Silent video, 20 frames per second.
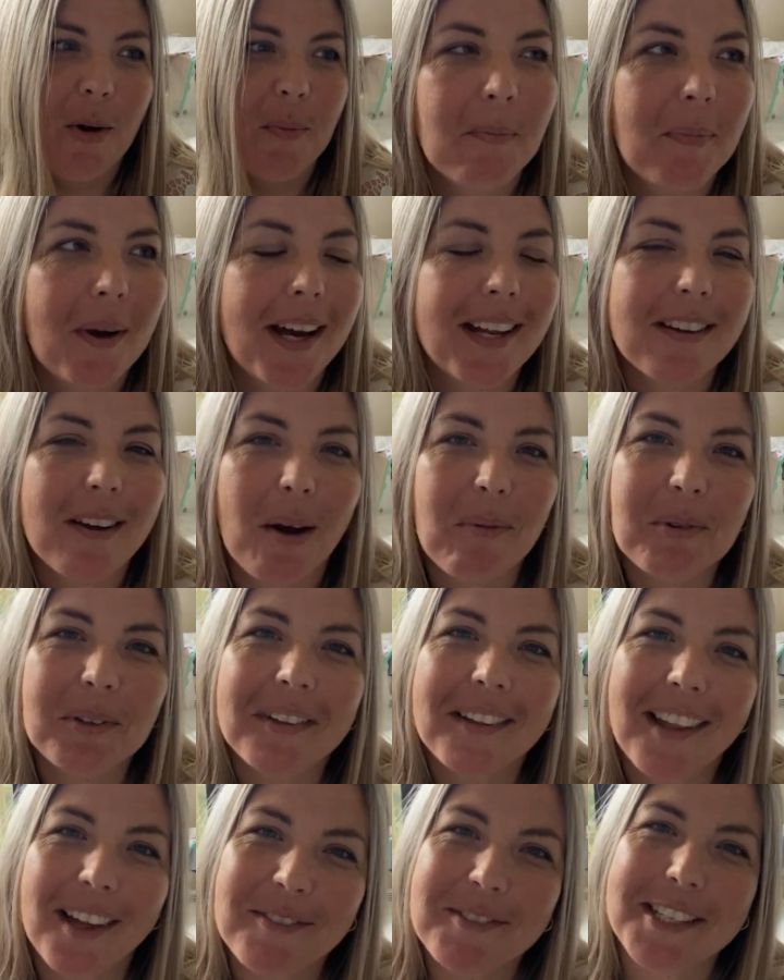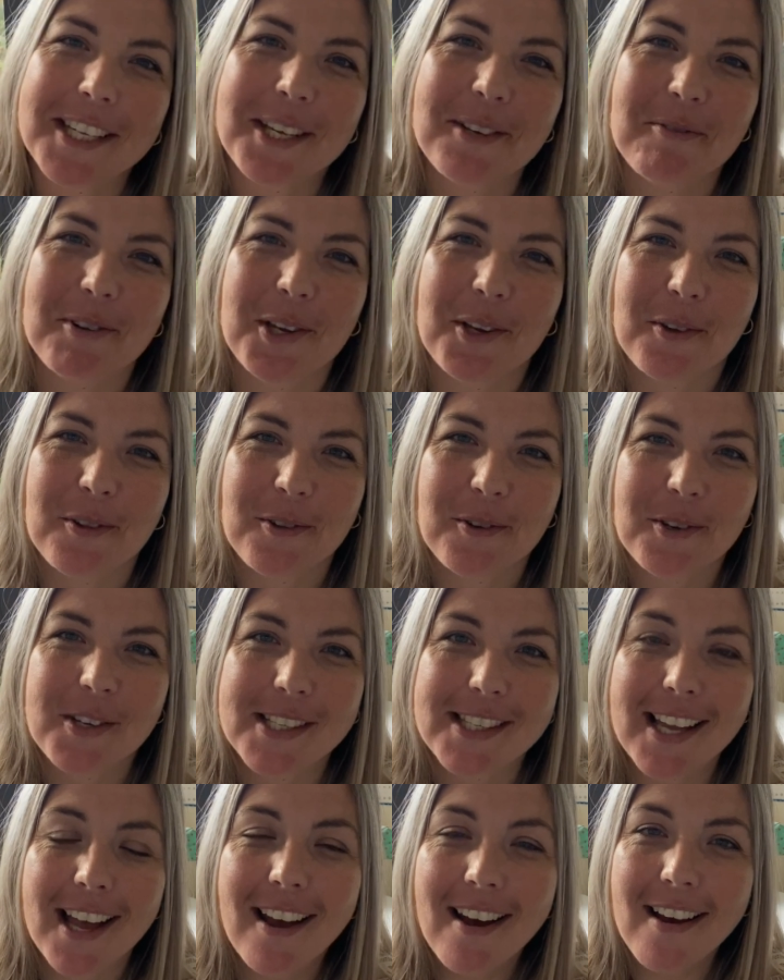But I would love to hear what your
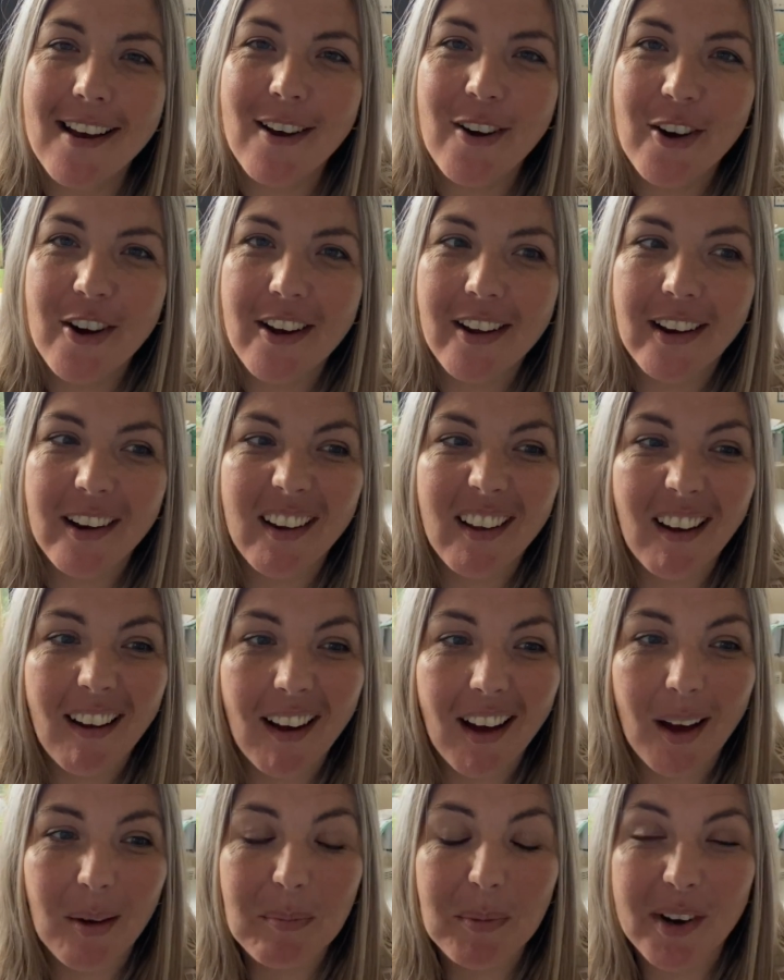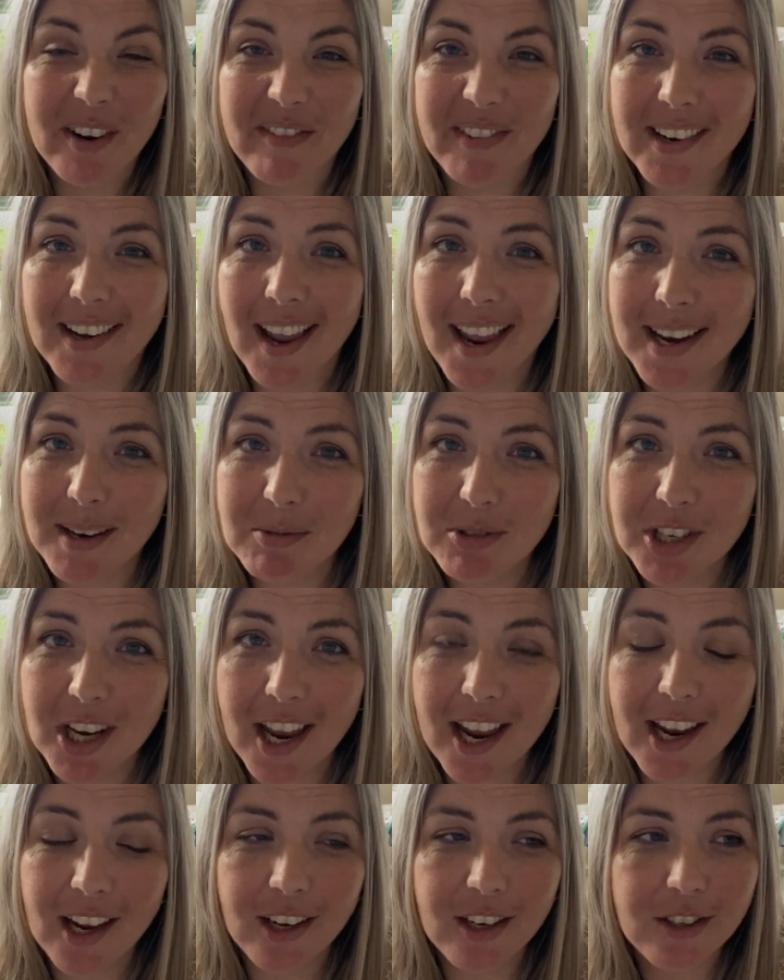thoughts are on a bit of a name
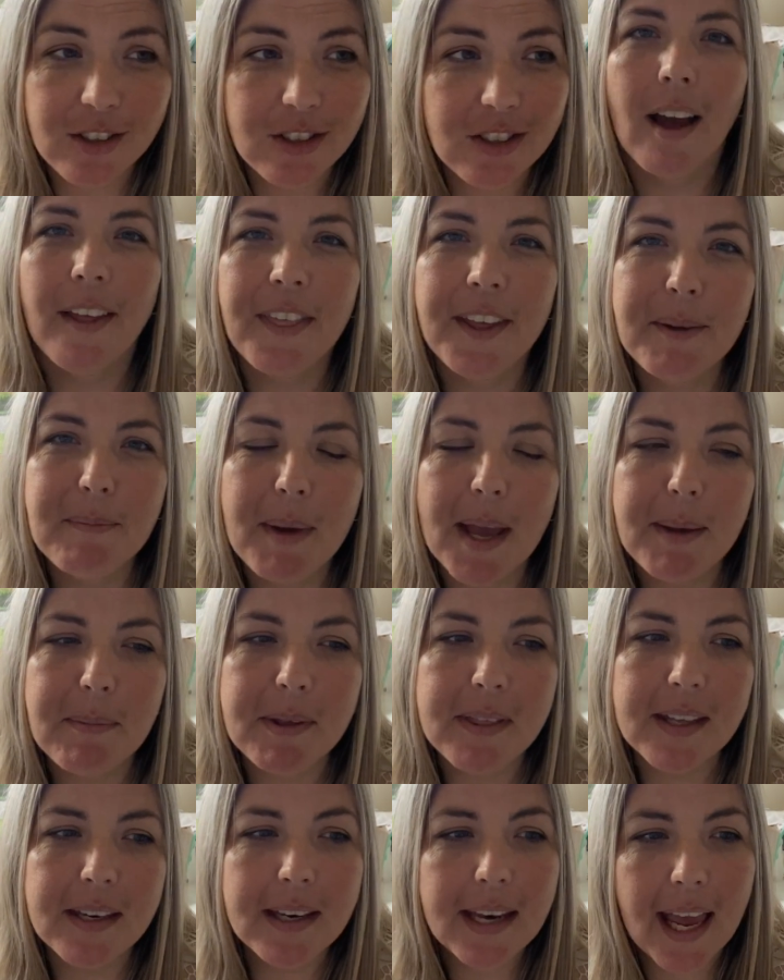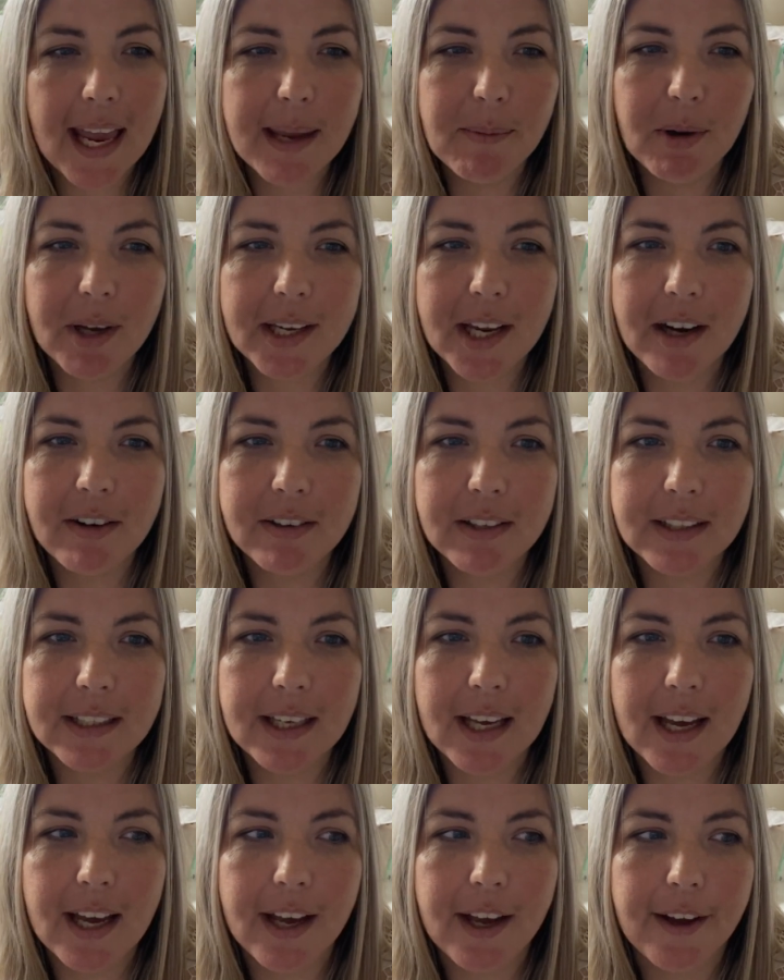change. I think maybe the name I currently
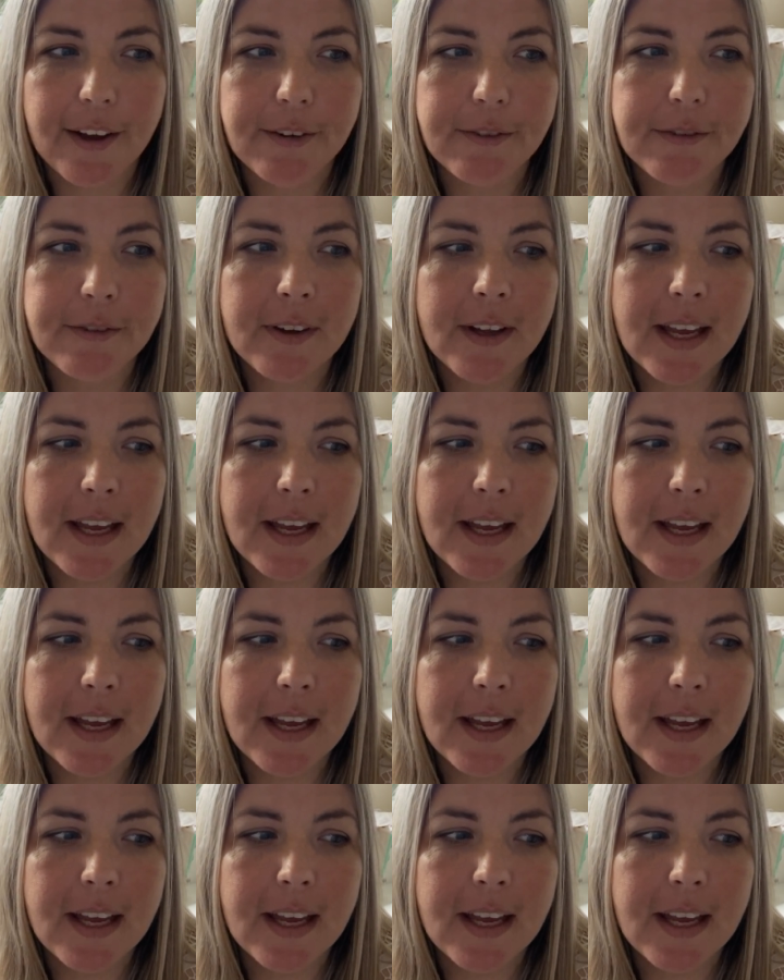have